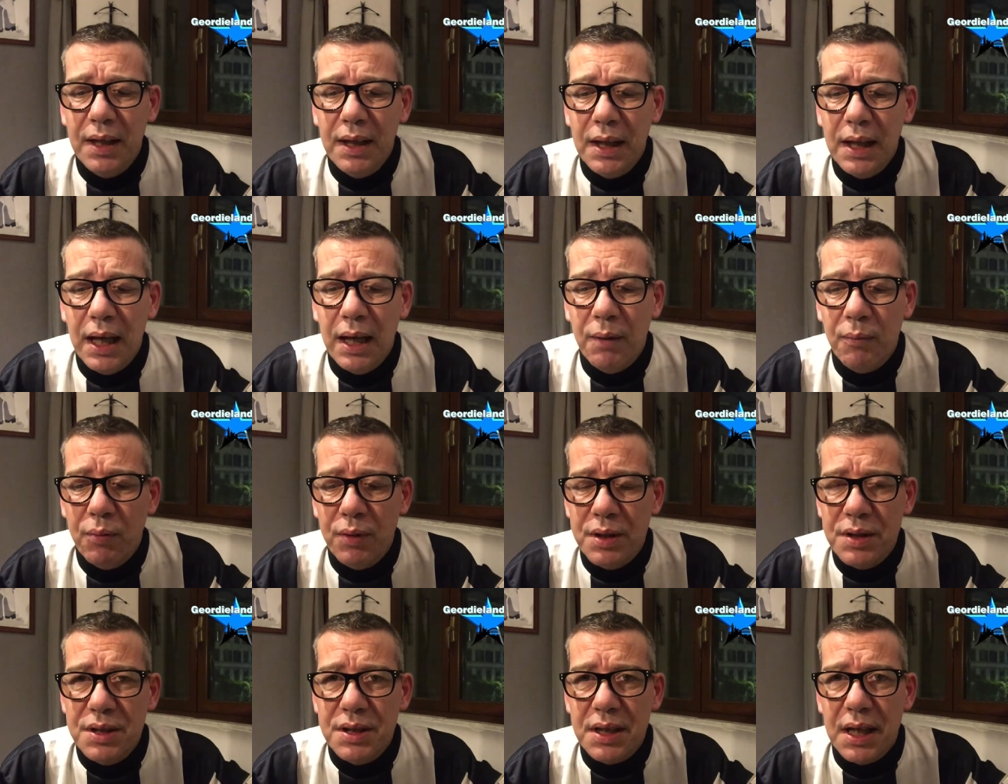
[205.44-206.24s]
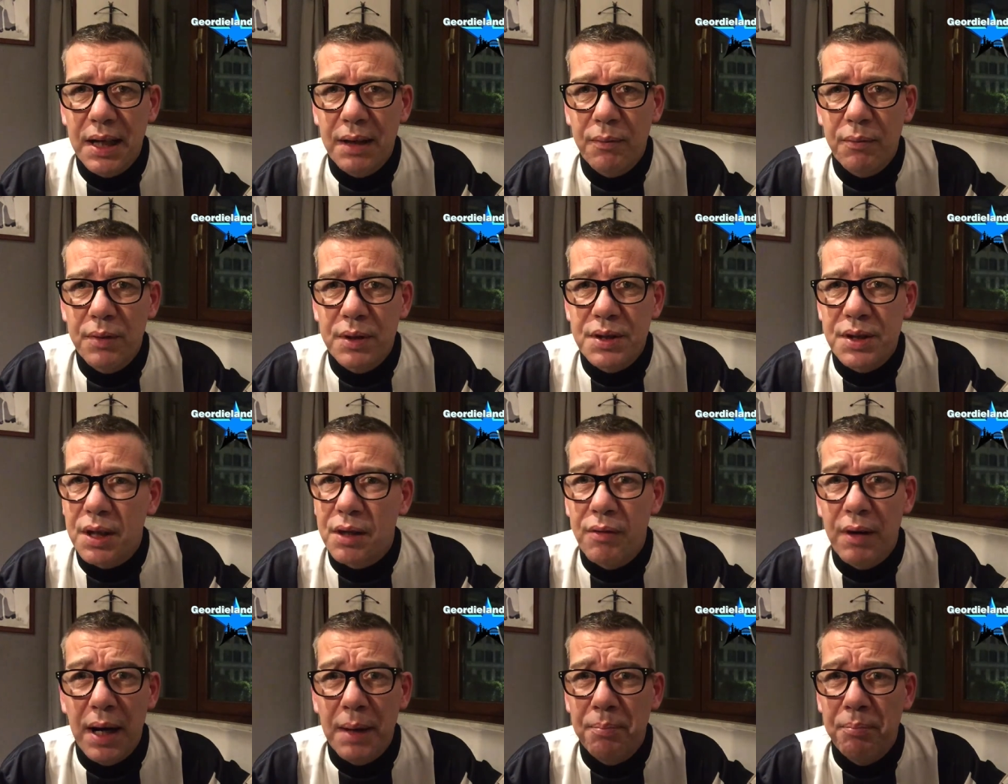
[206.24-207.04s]
It was a
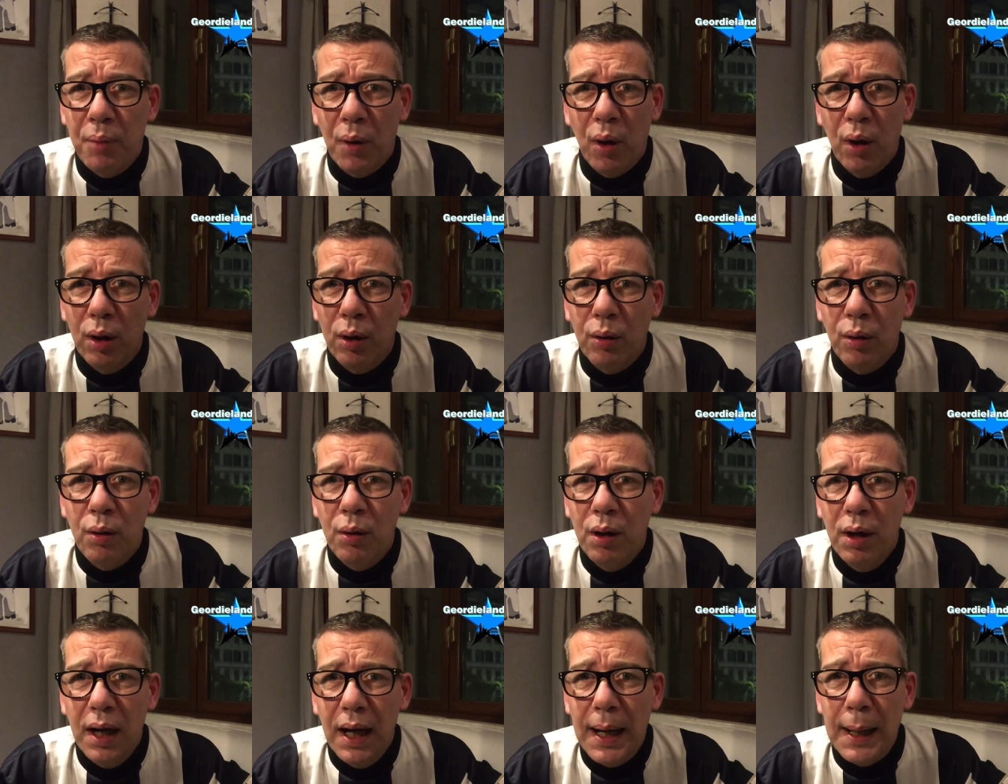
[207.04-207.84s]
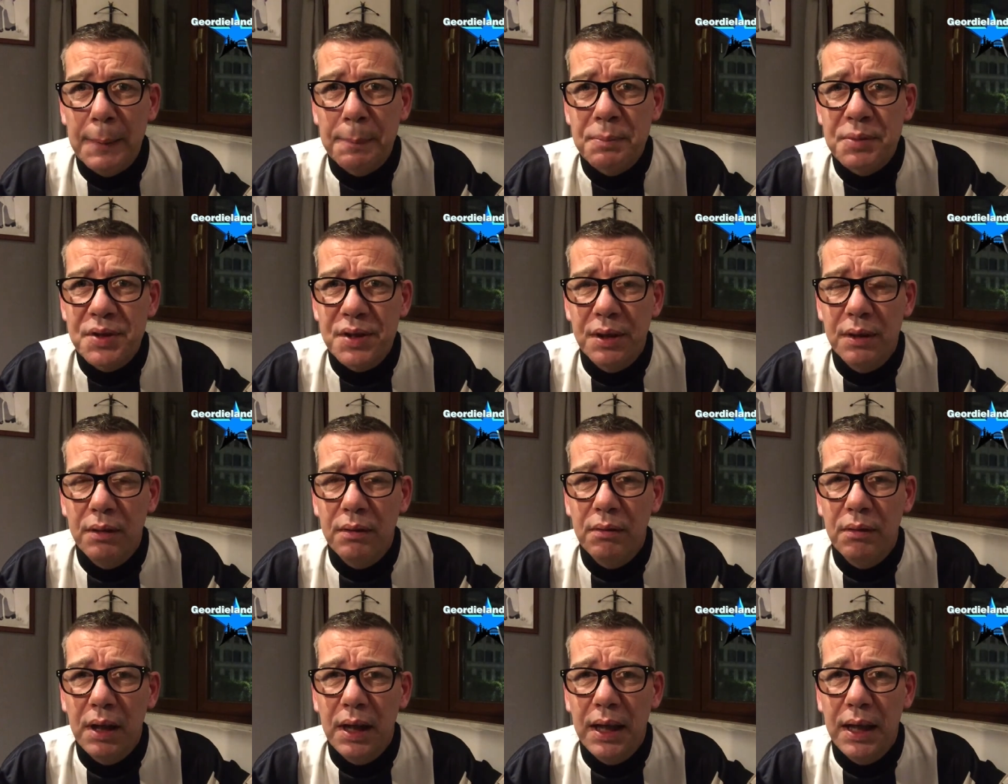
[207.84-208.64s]
great ball, though,
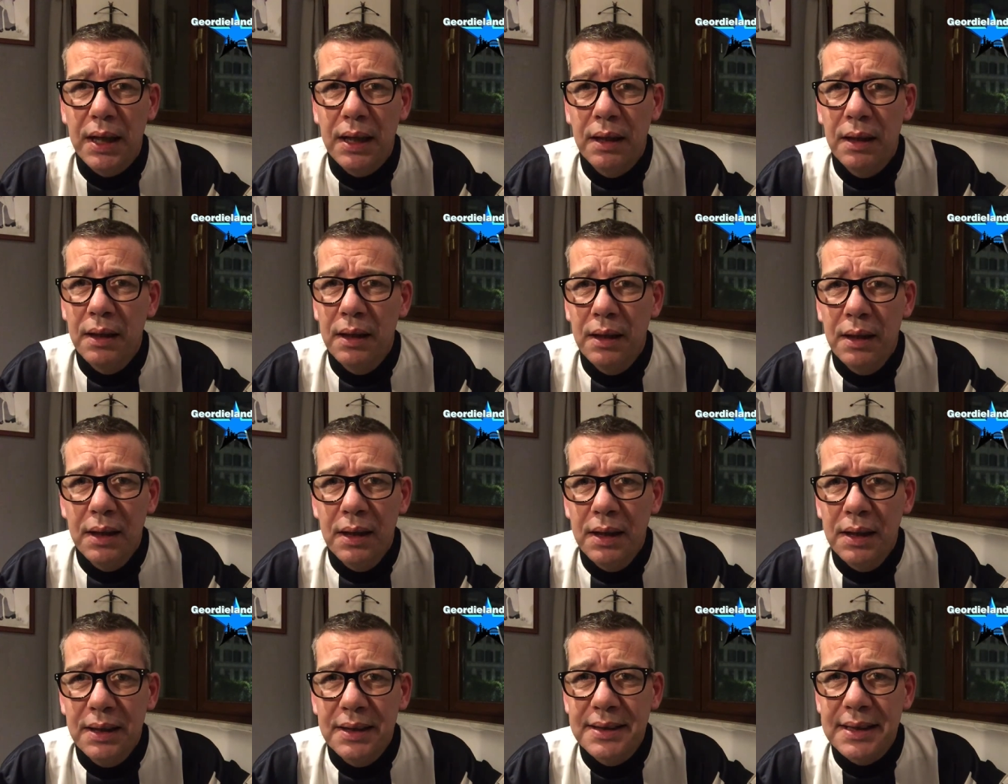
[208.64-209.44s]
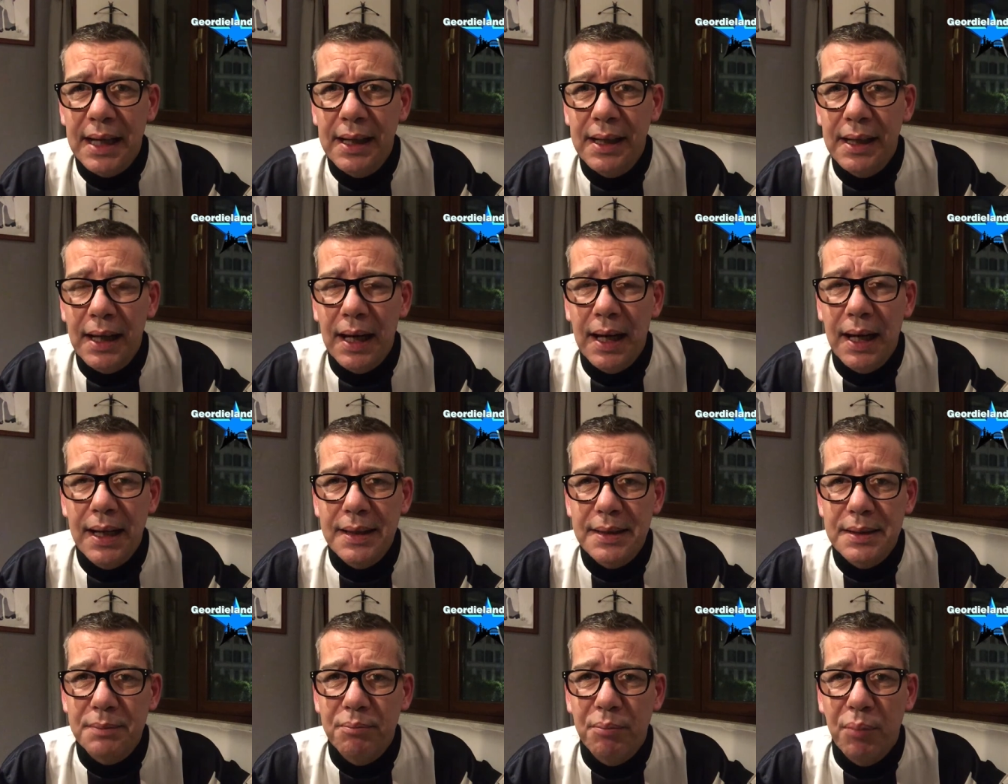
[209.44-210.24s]
absolutely
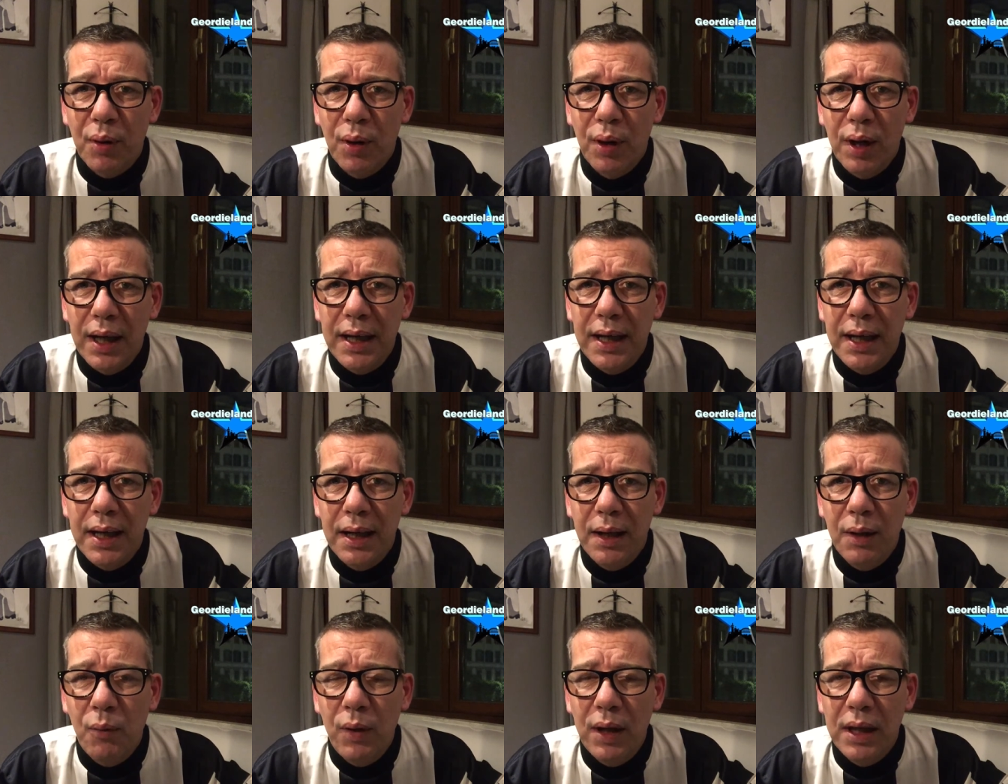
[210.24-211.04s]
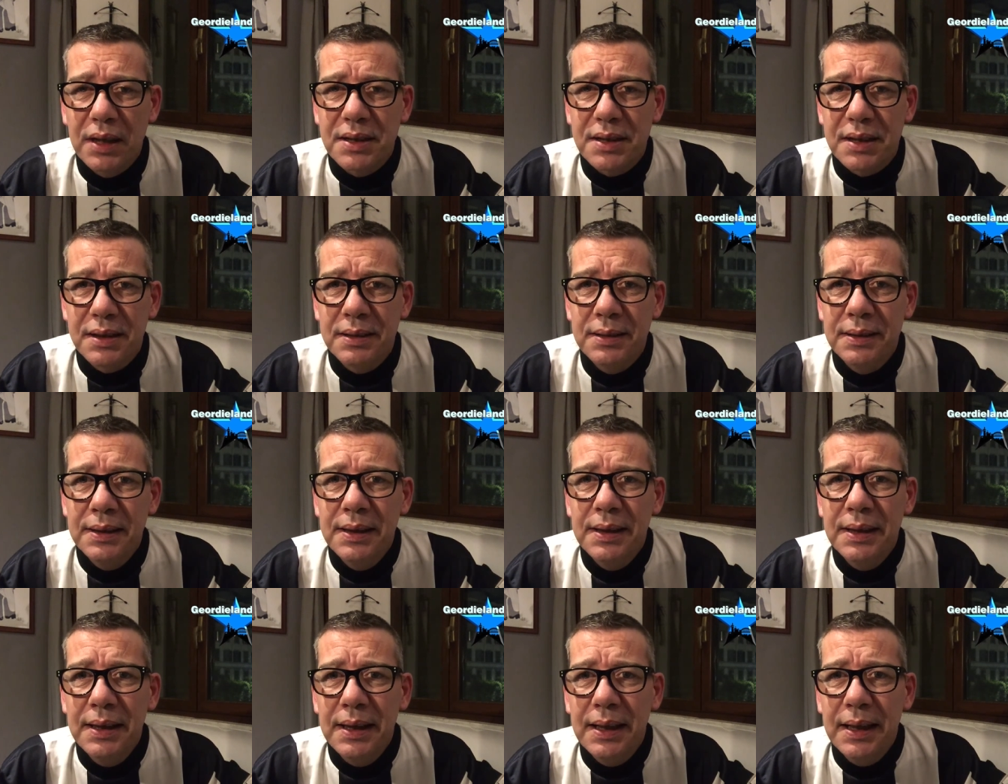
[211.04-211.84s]
tantalising ball into Wilson,
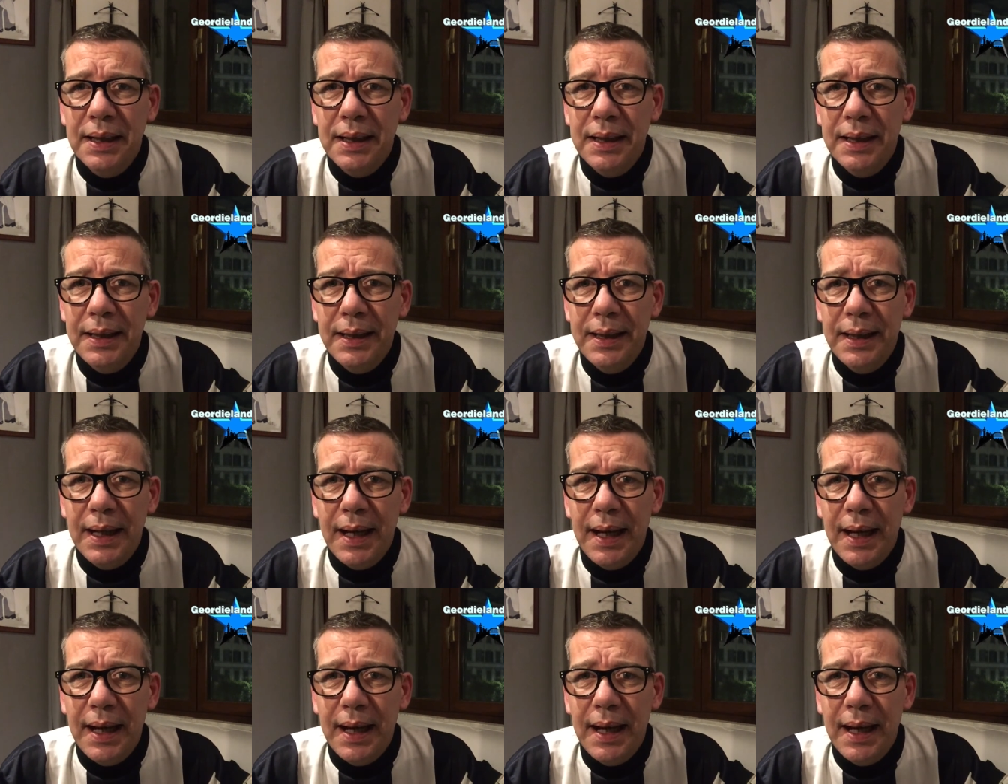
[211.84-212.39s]
and